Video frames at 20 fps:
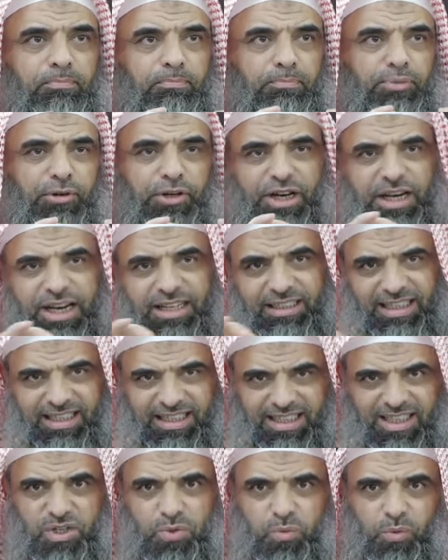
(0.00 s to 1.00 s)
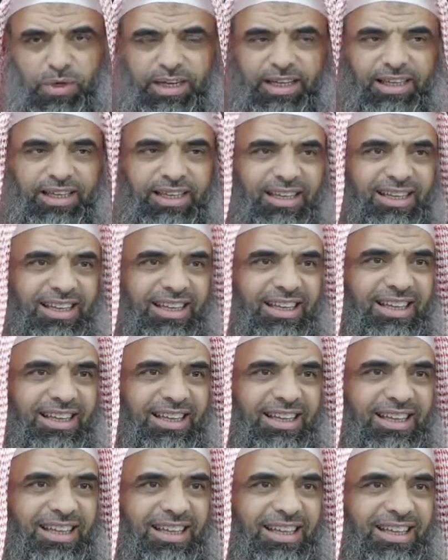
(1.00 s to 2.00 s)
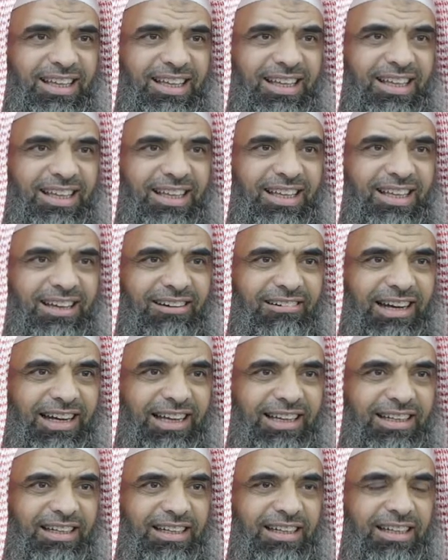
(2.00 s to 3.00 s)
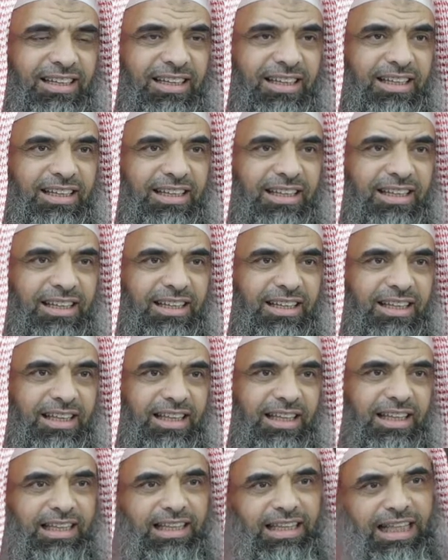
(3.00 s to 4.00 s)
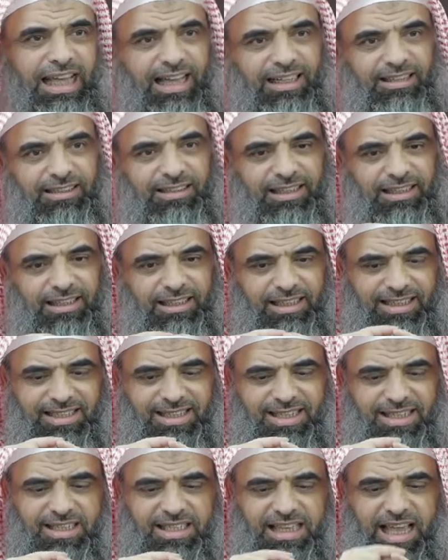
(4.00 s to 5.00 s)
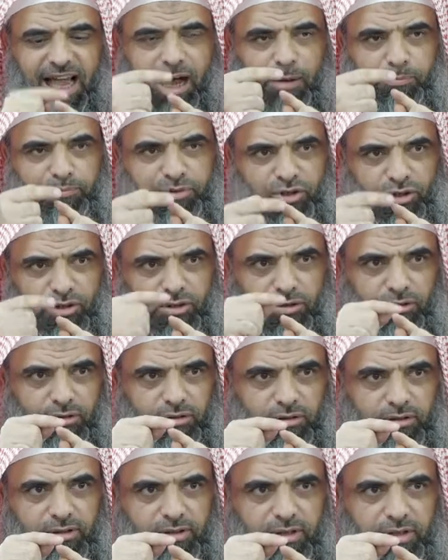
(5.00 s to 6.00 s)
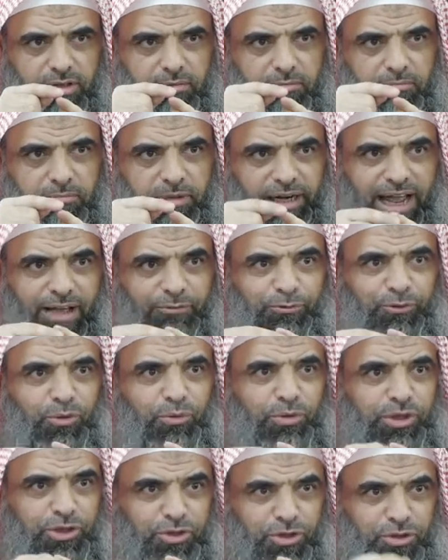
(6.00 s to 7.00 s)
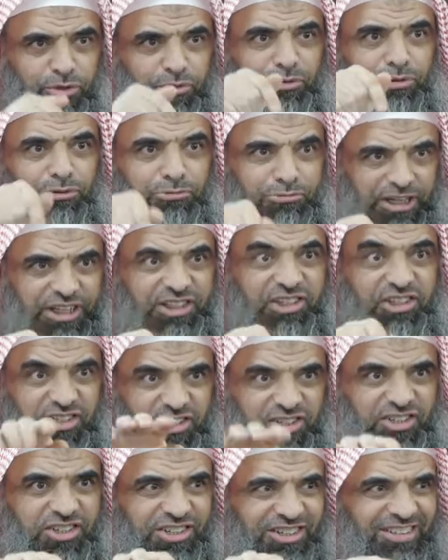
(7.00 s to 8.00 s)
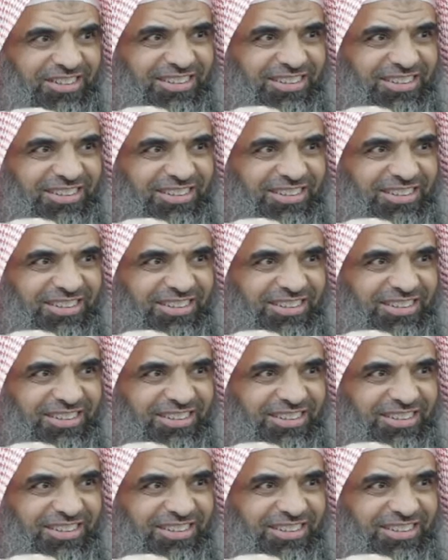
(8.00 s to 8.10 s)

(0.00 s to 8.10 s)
putting it in this way, right? that this is the obstacle, but after which you will reach